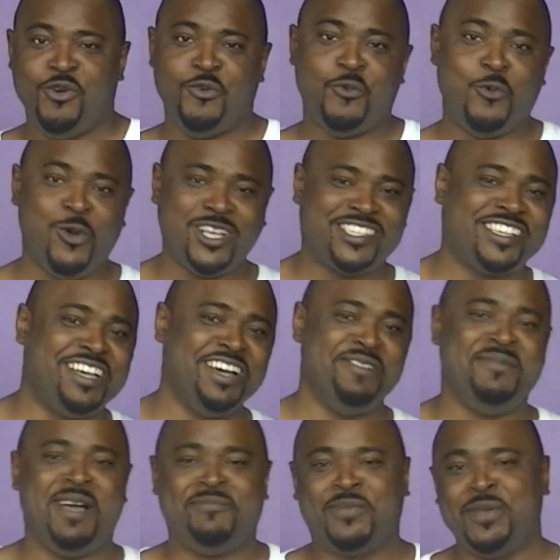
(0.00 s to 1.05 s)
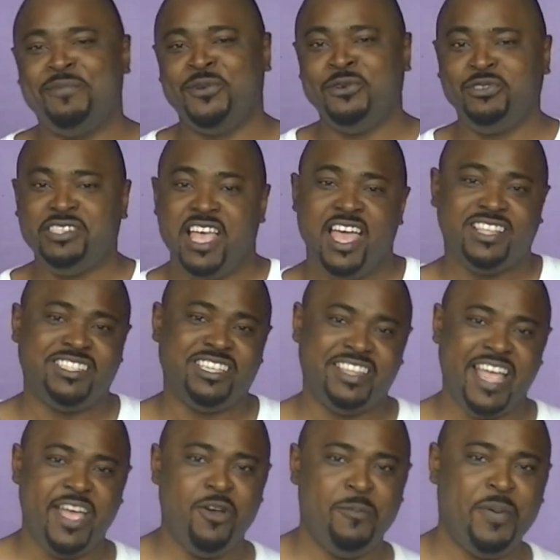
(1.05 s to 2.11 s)
What's good, my peoples?
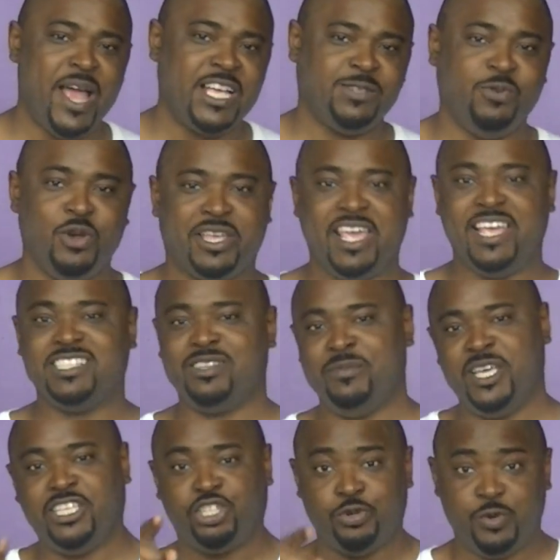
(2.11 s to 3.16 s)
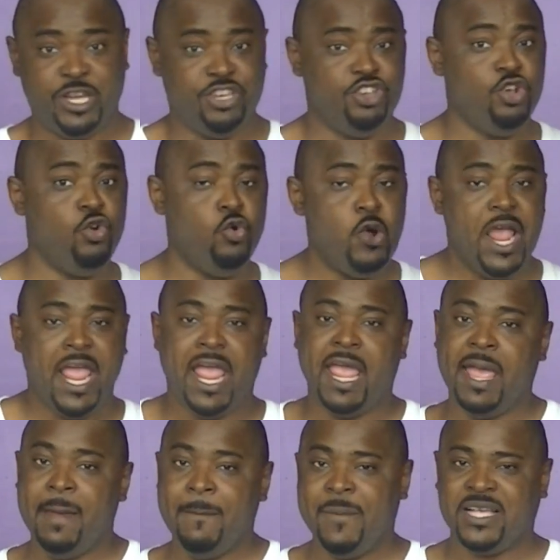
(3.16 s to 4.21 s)
Today on Passport Kings, I'm issuing you
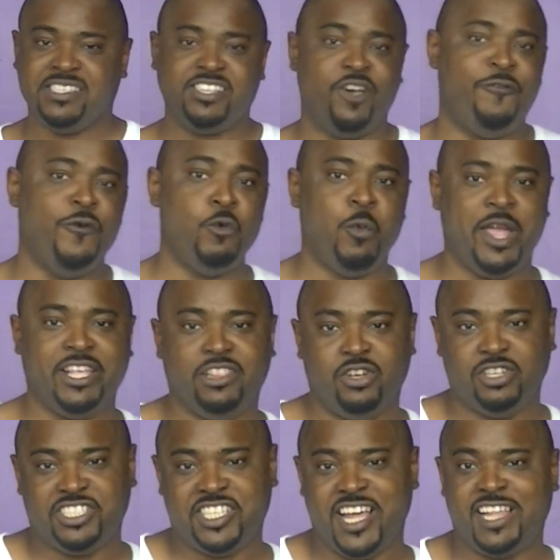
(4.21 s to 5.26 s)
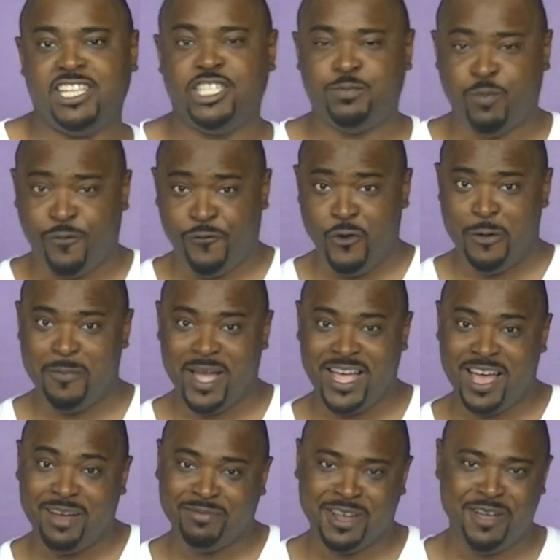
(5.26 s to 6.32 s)
and myself a weight loss challenge before my
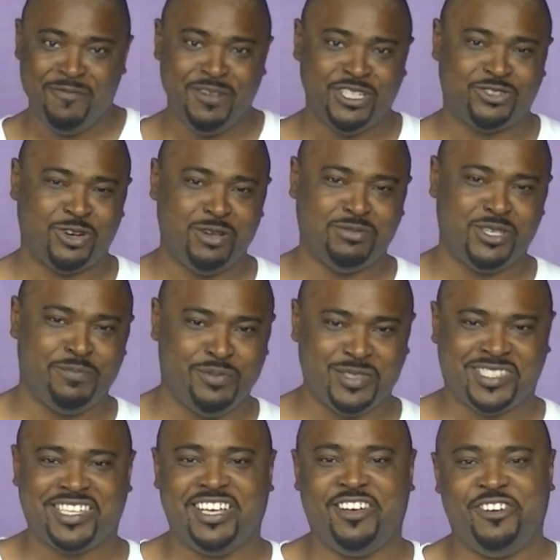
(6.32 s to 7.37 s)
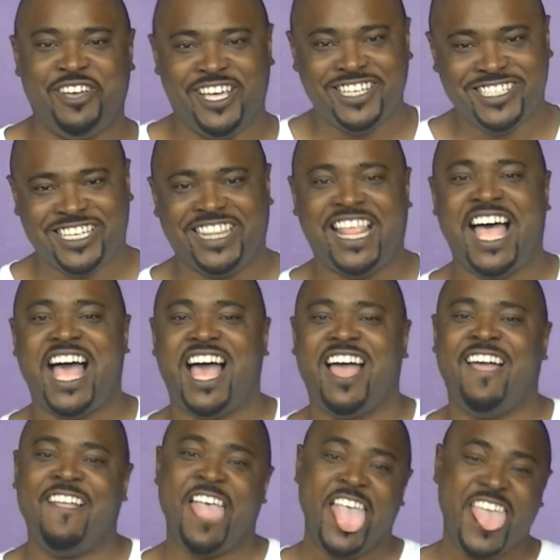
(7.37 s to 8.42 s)
upcoming trip to Brazil in July.